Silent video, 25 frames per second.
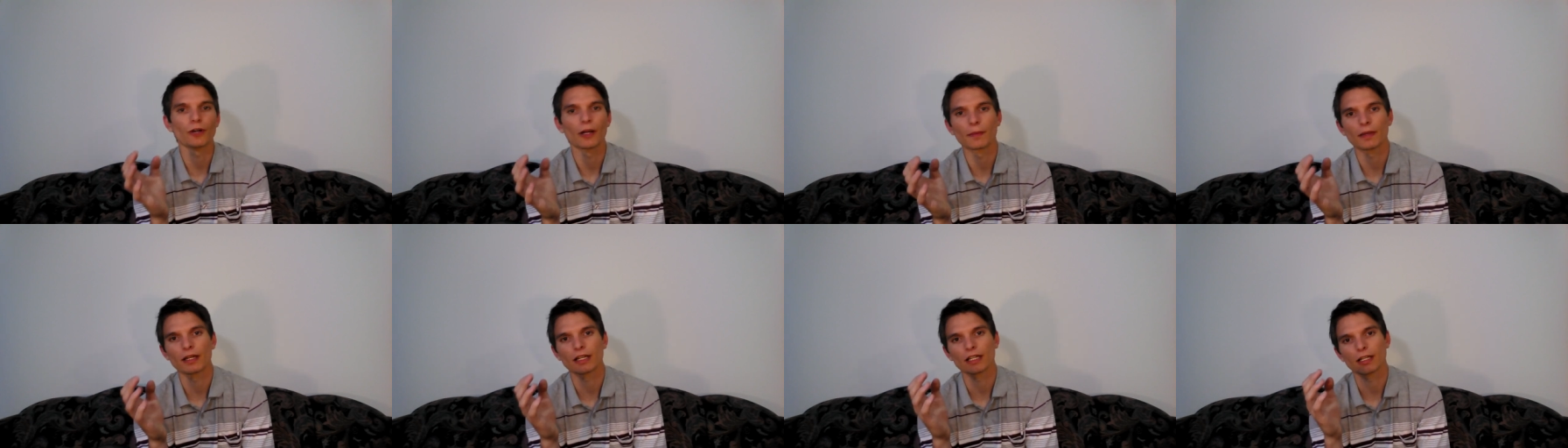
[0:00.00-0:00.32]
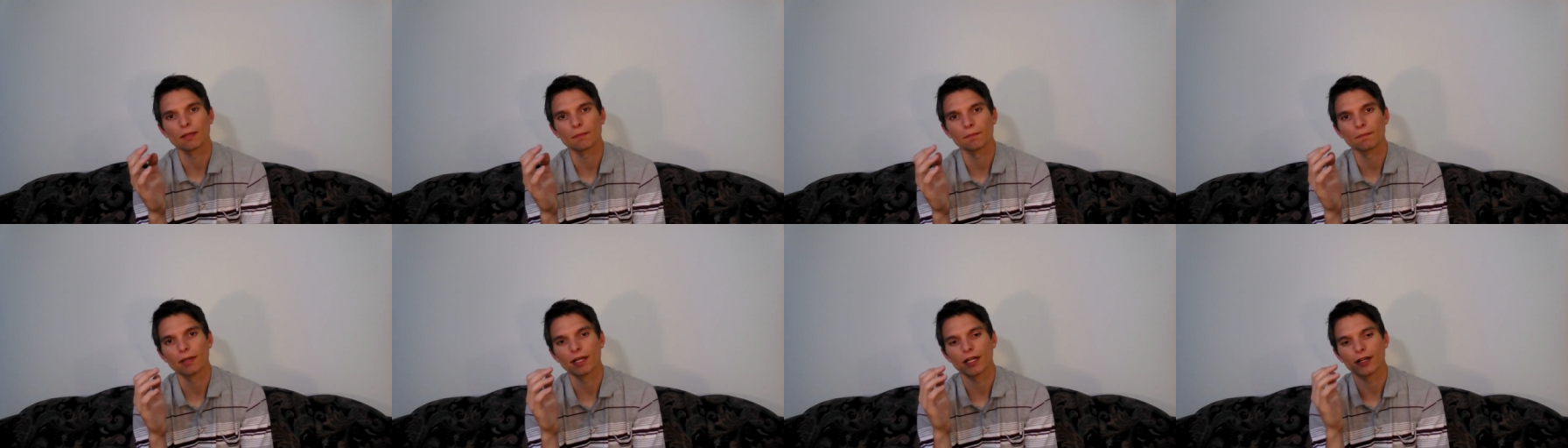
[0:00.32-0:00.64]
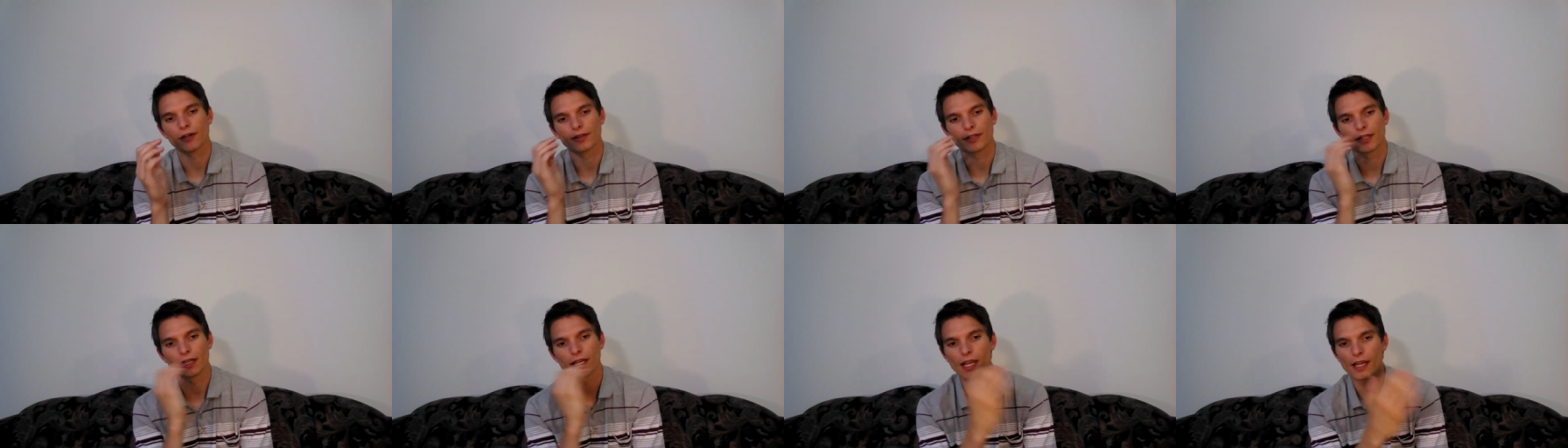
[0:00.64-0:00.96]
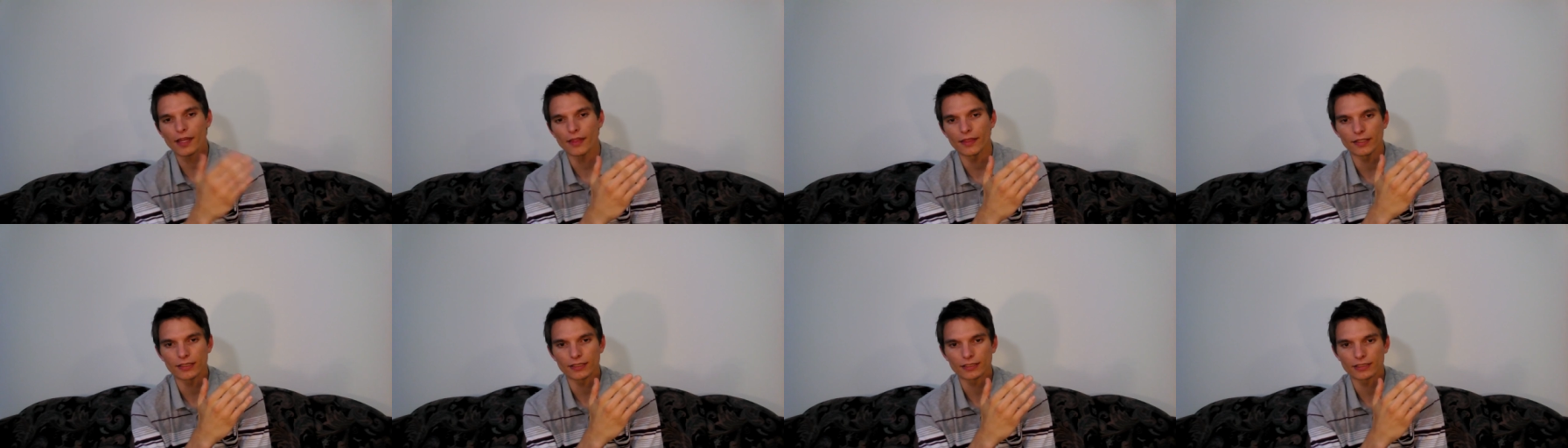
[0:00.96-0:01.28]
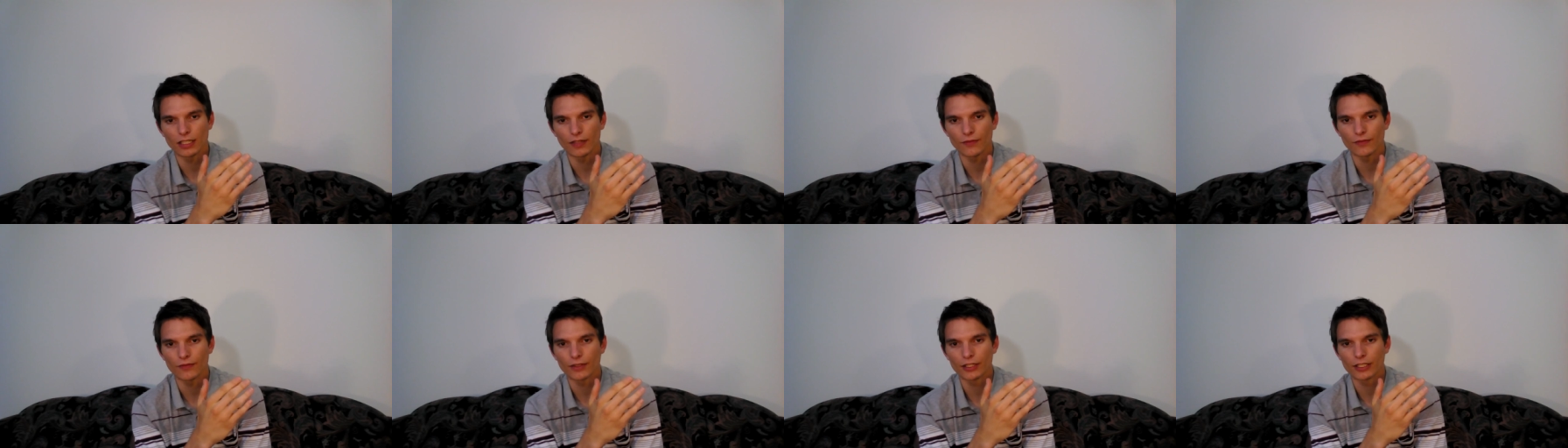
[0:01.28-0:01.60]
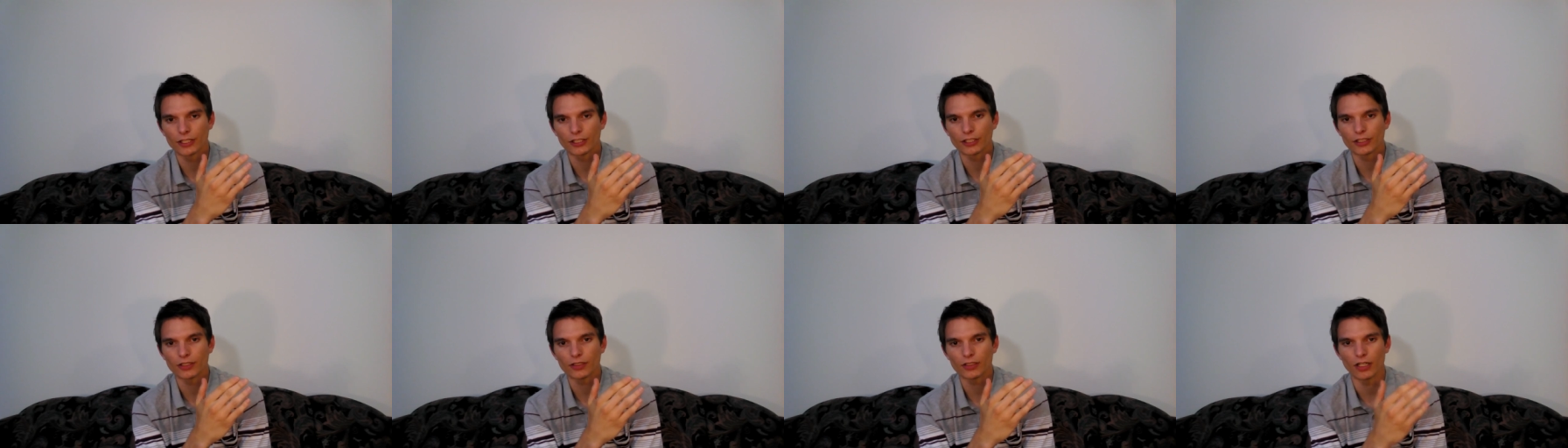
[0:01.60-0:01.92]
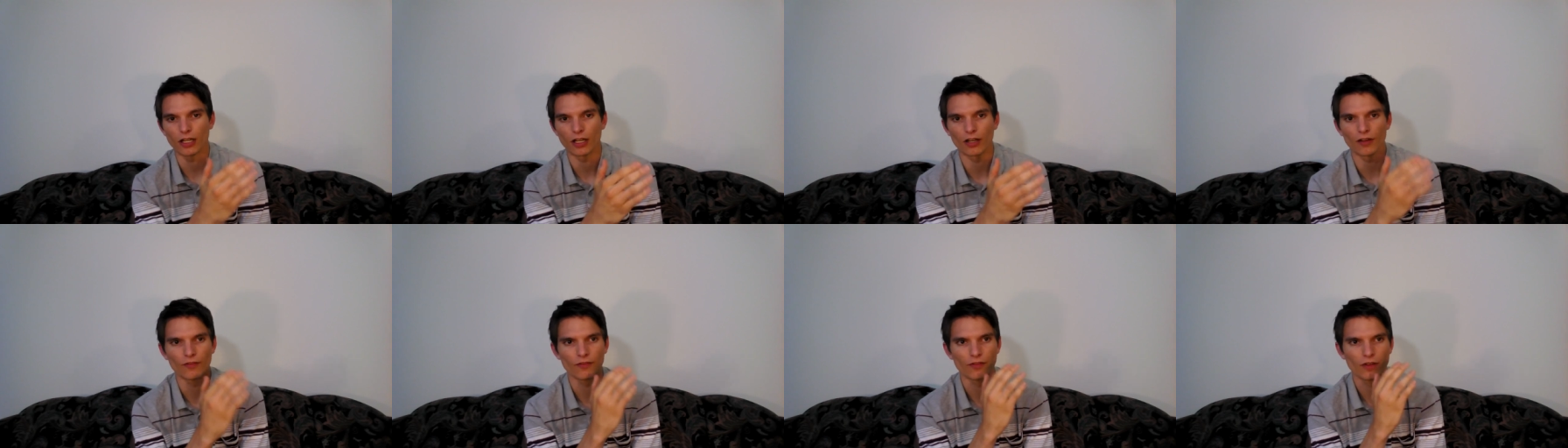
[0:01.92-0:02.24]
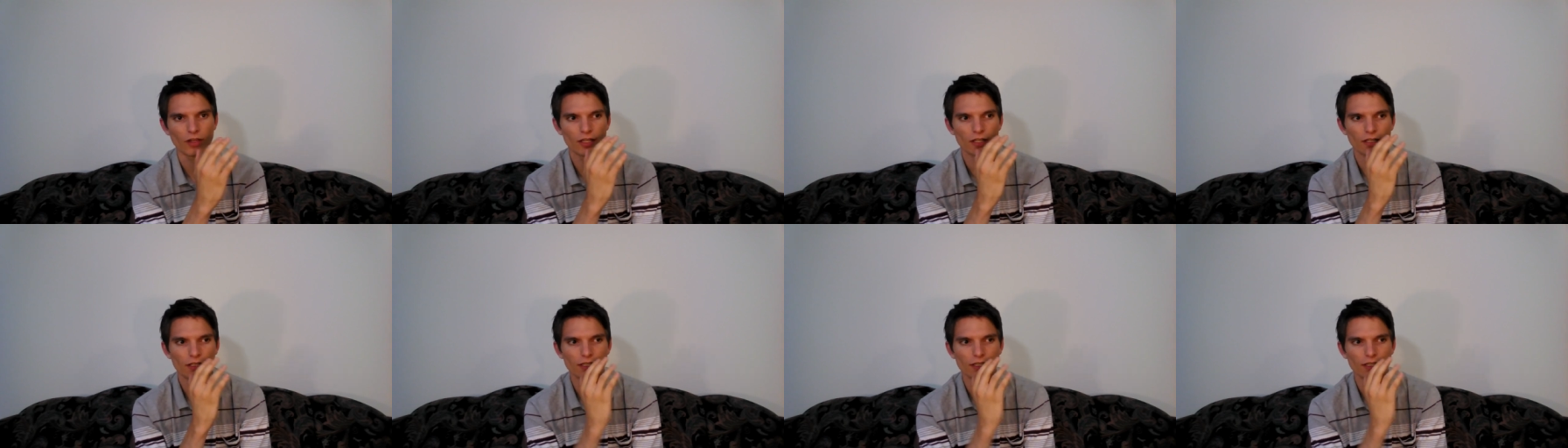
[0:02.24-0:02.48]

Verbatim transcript: I'm going to compare the atheist definition of,